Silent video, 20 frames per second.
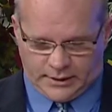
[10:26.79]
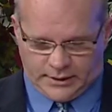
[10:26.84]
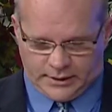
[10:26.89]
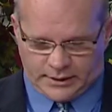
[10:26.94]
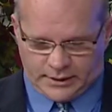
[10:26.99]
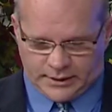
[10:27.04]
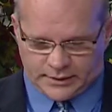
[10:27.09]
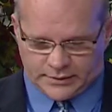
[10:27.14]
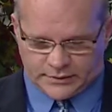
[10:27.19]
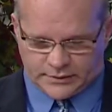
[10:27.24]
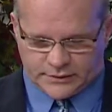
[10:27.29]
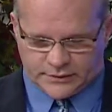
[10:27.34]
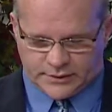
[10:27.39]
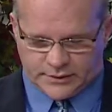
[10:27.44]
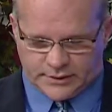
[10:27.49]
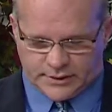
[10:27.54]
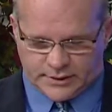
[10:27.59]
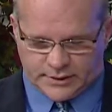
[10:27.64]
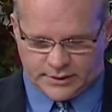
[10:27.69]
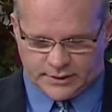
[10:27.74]
is
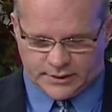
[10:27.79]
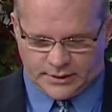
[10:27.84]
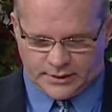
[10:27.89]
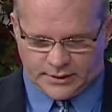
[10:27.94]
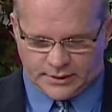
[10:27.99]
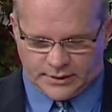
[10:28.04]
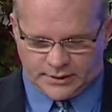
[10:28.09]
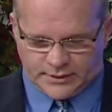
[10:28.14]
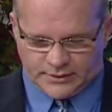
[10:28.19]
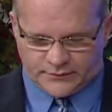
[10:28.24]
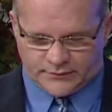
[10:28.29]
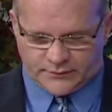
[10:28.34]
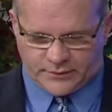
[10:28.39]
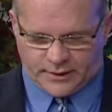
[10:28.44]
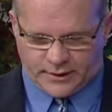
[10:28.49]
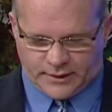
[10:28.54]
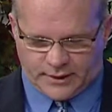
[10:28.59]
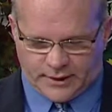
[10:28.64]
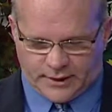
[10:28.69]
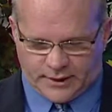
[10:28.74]

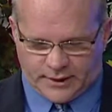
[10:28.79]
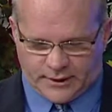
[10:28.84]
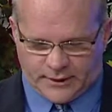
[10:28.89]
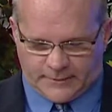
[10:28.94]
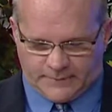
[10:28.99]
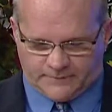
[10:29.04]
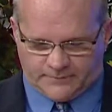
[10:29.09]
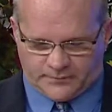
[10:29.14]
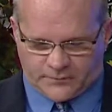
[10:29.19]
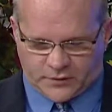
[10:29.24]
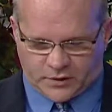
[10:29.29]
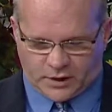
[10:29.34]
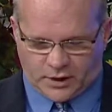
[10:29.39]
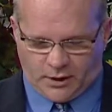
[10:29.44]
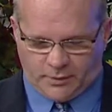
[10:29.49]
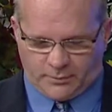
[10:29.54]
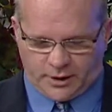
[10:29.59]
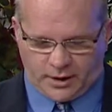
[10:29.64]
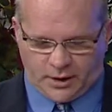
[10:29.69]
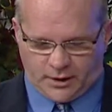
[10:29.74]

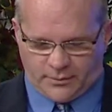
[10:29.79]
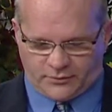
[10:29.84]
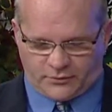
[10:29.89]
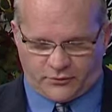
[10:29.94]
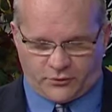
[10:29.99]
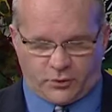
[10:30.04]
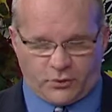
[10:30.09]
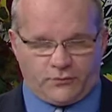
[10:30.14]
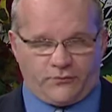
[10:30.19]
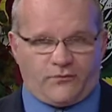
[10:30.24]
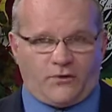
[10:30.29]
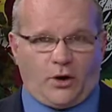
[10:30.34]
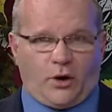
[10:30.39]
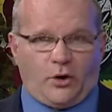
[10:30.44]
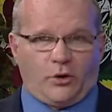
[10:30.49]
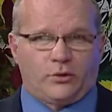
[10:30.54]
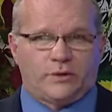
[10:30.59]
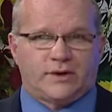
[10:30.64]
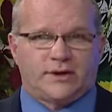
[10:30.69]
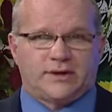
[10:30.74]
coming up for a
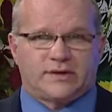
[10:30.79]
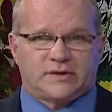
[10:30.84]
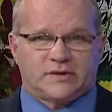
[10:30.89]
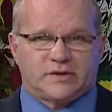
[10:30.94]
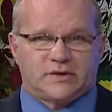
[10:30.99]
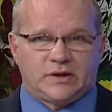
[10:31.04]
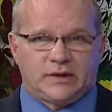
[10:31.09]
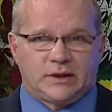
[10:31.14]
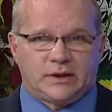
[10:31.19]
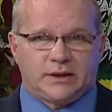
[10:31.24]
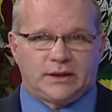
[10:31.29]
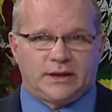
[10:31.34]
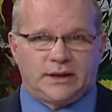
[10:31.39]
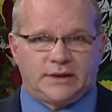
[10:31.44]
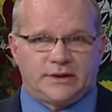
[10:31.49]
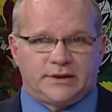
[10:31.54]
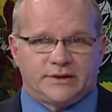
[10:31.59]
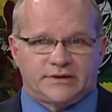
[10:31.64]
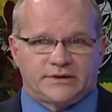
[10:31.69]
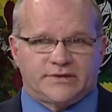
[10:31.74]
vote. It's still
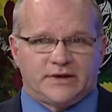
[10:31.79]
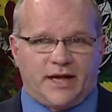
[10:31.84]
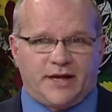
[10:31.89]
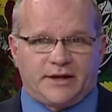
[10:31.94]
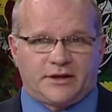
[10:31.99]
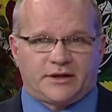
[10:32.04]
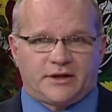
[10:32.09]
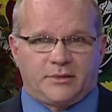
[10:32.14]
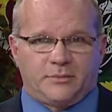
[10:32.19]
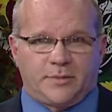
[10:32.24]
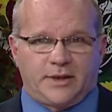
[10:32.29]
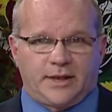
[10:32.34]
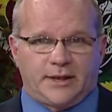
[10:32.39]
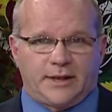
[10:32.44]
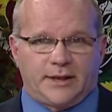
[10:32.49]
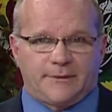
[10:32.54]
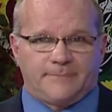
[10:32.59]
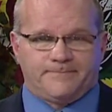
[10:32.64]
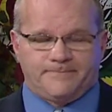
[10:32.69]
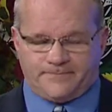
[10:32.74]
in the Senate
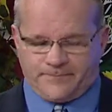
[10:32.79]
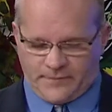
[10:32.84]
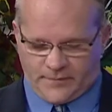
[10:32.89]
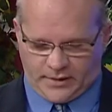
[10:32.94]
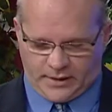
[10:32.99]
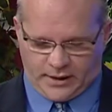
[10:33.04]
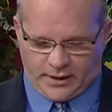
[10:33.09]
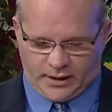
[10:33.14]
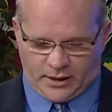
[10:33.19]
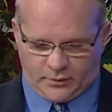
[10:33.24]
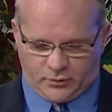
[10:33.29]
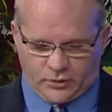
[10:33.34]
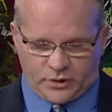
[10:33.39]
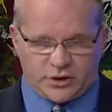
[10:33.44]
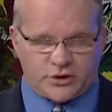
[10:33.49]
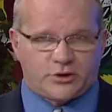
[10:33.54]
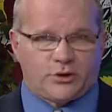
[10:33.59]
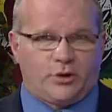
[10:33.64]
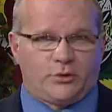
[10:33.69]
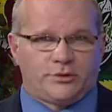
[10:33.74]
committee. And we
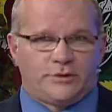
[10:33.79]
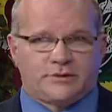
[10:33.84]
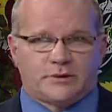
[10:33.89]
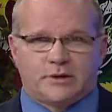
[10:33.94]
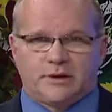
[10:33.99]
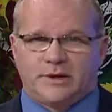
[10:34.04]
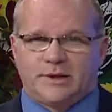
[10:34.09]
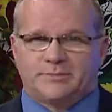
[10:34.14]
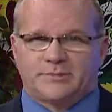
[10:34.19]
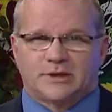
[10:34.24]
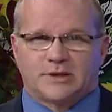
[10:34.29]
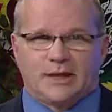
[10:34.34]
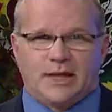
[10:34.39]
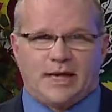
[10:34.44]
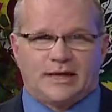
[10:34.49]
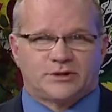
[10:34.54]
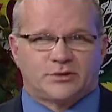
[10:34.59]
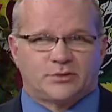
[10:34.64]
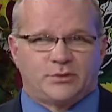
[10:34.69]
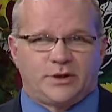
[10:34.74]
showed the clips
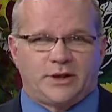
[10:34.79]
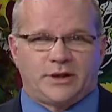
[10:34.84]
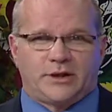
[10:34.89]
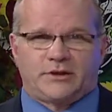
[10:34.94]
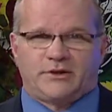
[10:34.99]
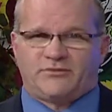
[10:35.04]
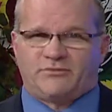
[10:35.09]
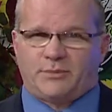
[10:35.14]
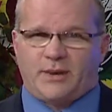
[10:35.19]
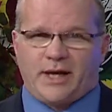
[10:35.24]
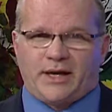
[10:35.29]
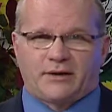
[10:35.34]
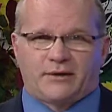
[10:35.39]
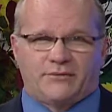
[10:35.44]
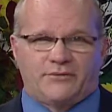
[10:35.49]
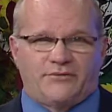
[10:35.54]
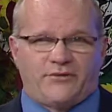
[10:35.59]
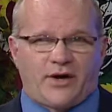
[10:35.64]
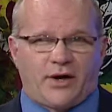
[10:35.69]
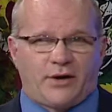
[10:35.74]
last week of
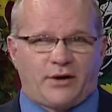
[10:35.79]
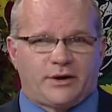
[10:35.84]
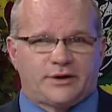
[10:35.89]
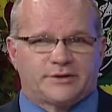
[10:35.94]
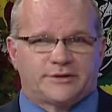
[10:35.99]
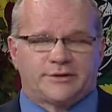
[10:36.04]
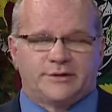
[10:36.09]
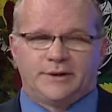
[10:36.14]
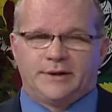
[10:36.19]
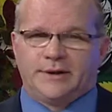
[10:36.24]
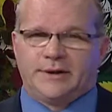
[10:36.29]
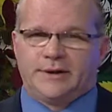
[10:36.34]
Michael Ferris